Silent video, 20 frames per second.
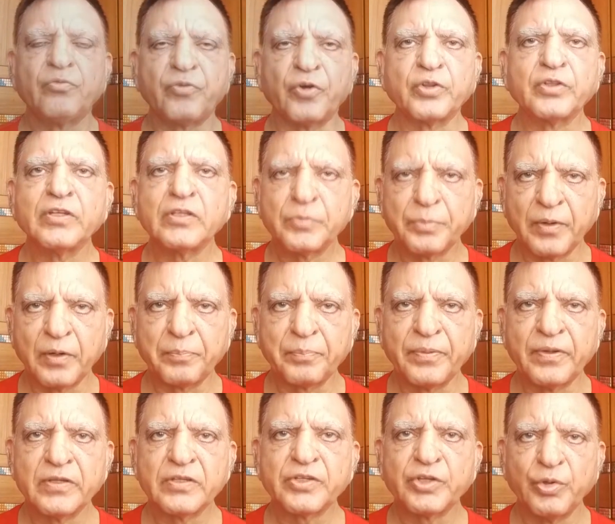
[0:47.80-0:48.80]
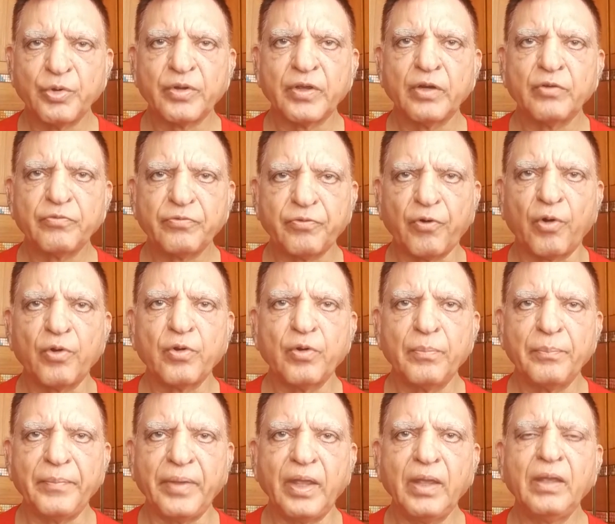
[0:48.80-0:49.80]
For this purpose, you can
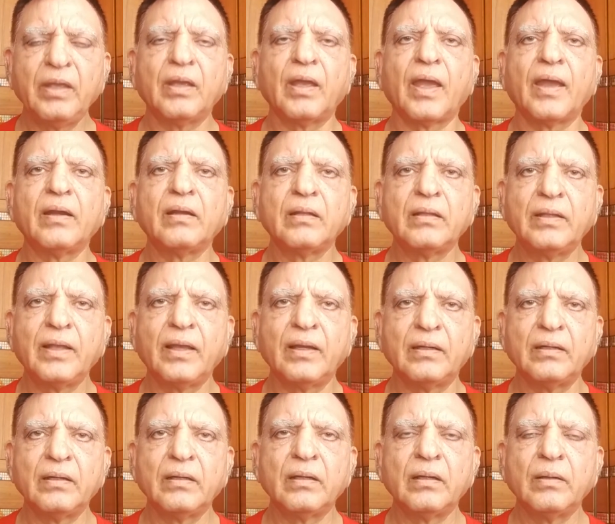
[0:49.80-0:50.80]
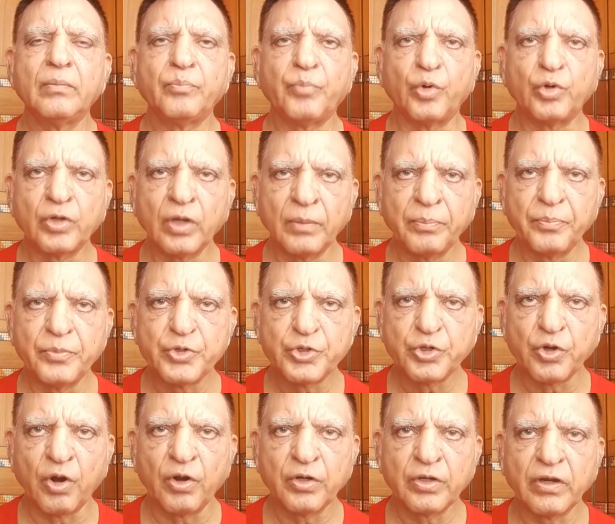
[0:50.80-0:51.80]
follow me and then put up
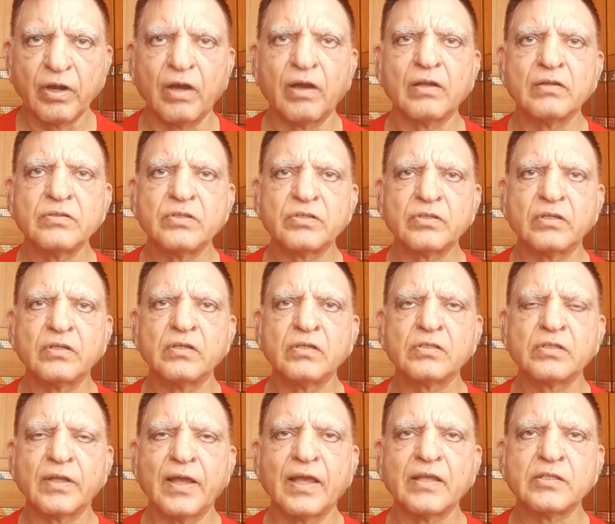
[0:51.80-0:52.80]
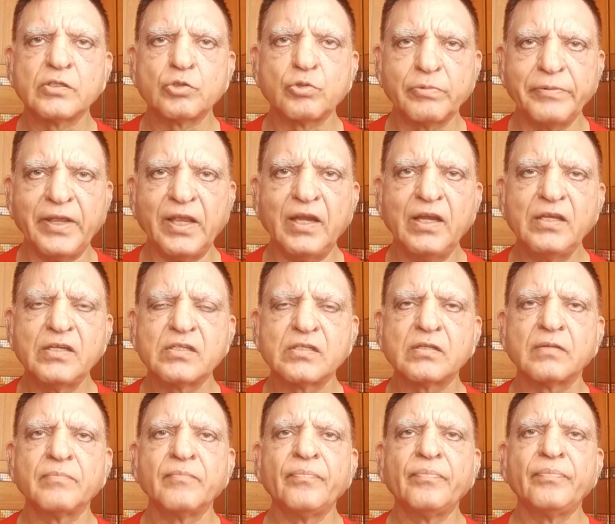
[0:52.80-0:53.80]
short answers as
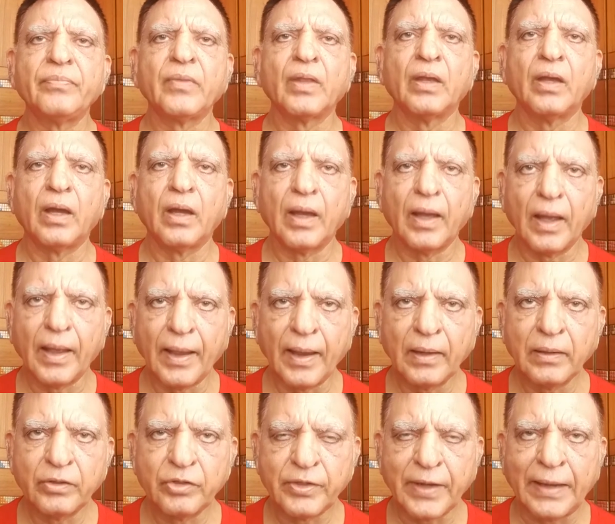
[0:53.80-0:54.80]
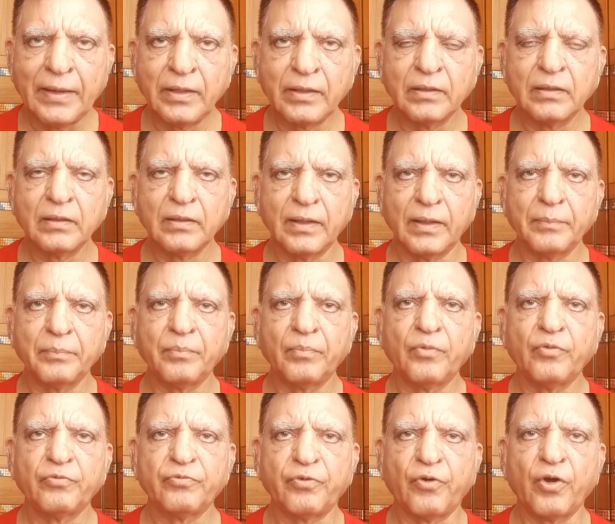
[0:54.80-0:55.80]
tweets and title
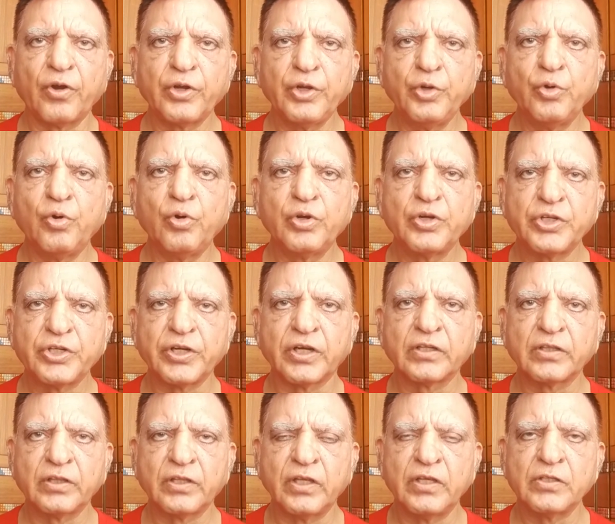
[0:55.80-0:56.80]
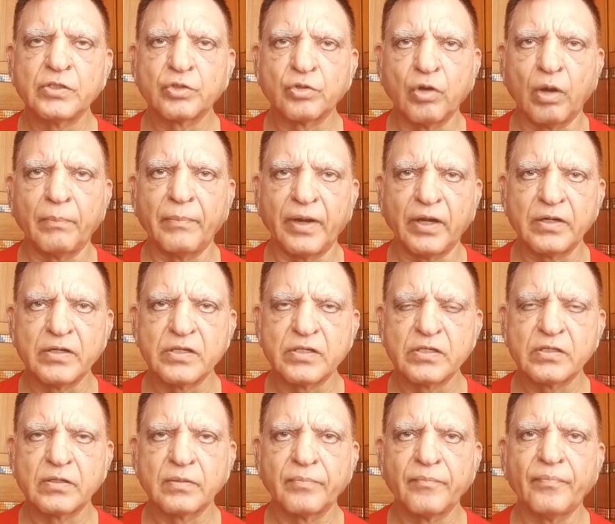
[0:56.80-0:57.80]
them for Yog Shakti's
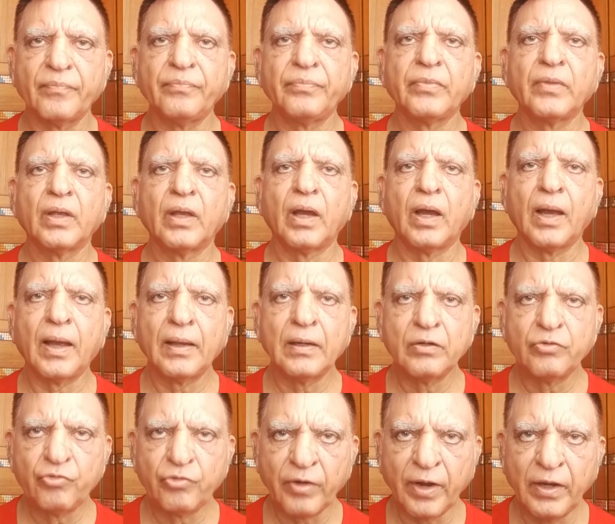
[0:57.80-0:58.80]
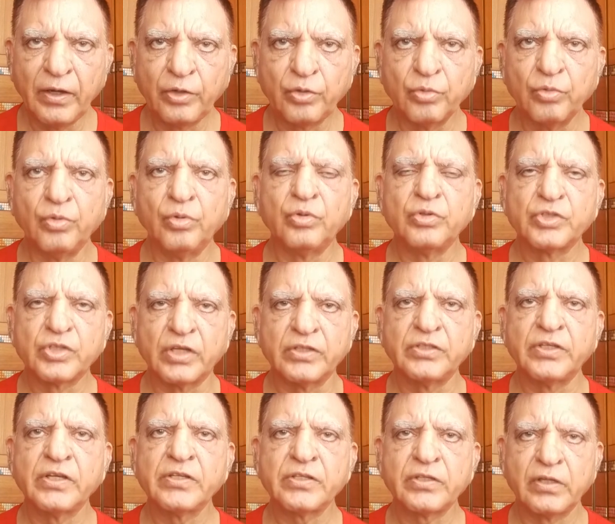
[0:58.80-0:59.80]
comments. I'll try to
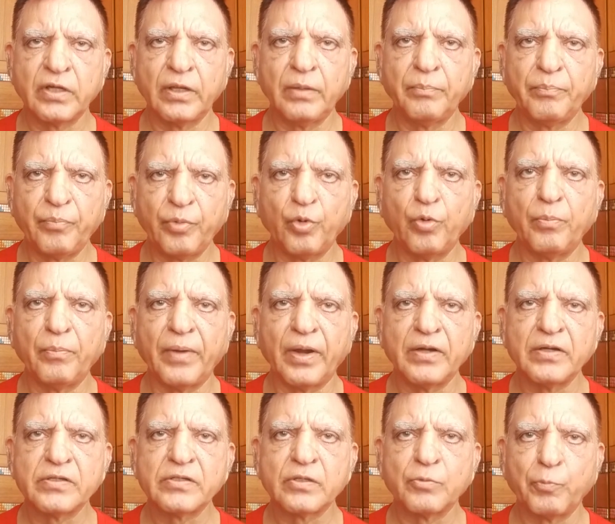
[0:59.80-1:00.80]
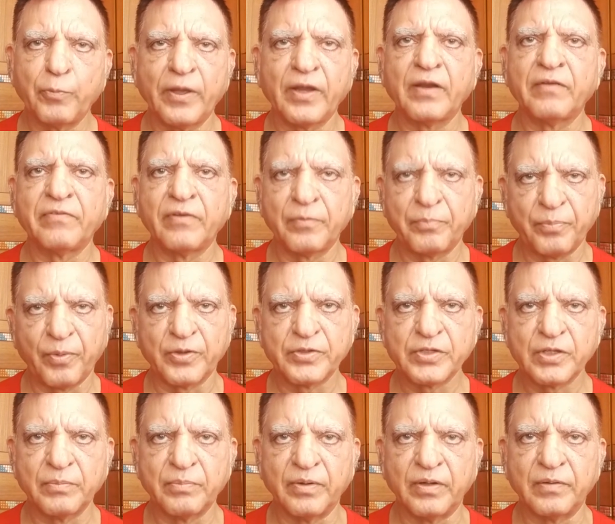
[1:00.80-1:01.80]
suggest improvements wherever
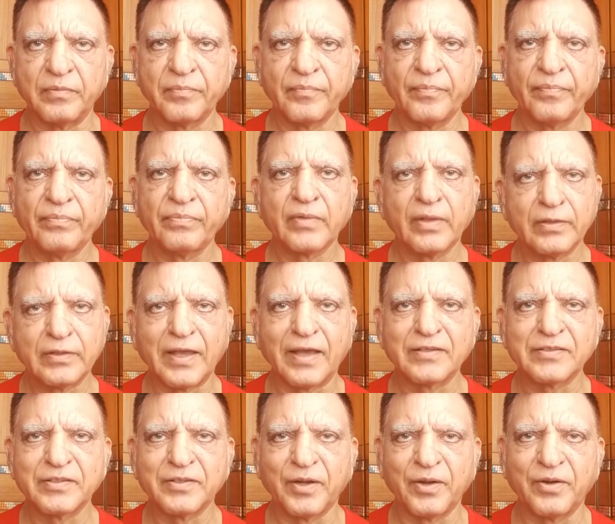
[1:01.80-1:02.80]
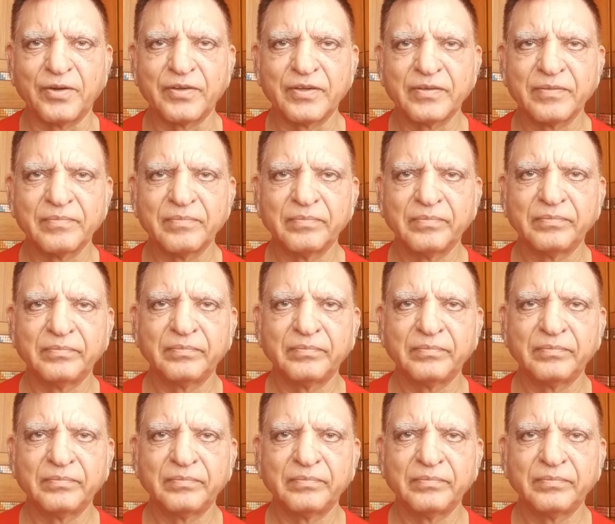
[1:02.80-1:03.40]
possible. Thanks a lot.